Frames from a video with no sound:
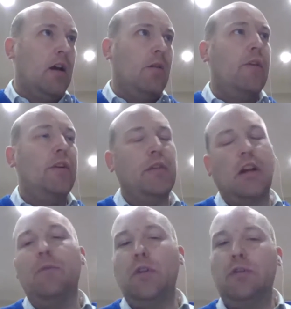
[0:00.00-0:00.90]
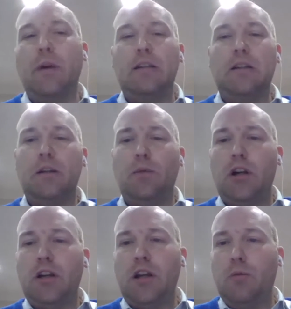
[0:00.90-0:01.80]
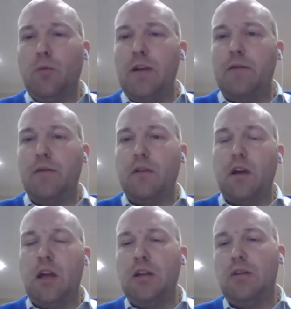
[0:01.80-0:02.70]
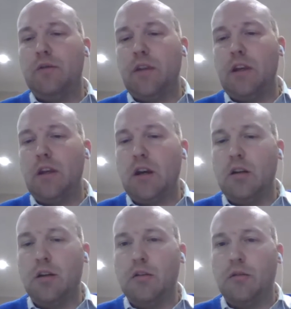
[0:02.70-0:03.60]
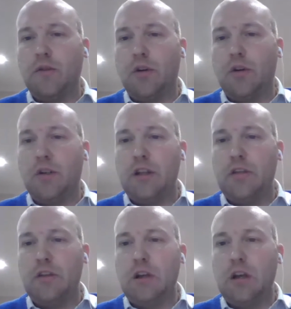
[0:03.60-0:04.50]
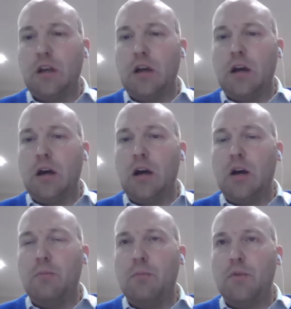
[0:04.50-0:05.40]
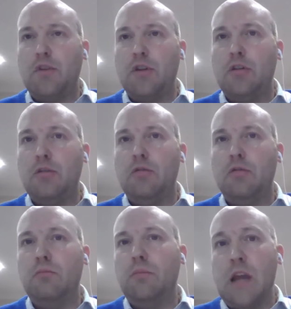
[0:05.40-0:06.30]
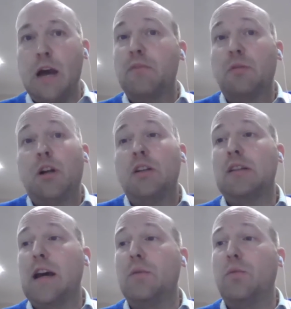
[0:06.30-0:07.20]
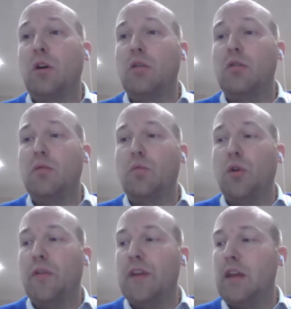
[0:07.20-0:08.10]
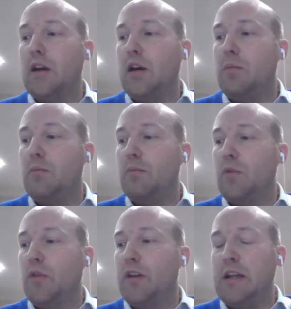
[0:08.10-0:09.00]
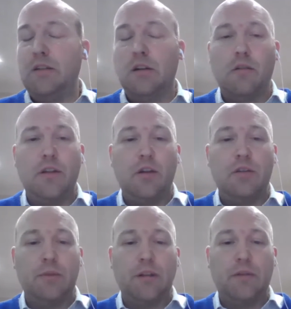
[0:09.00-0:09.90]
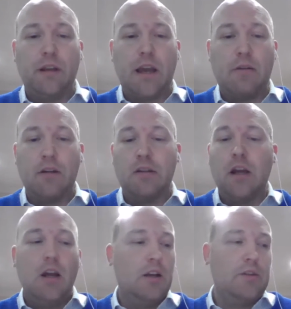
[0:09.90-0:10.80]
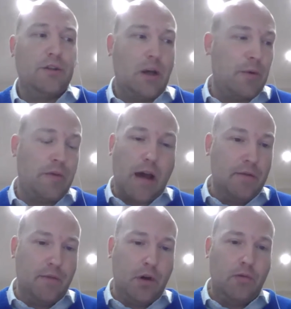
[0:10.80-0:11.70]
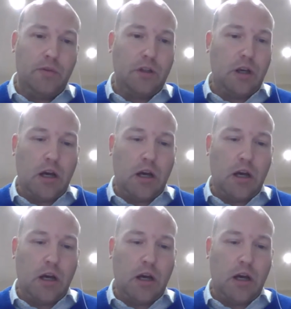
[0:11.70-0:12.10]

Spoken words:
the government's basically working with each of the local authorities to understand what the needs are in those specific areas. So some of that involves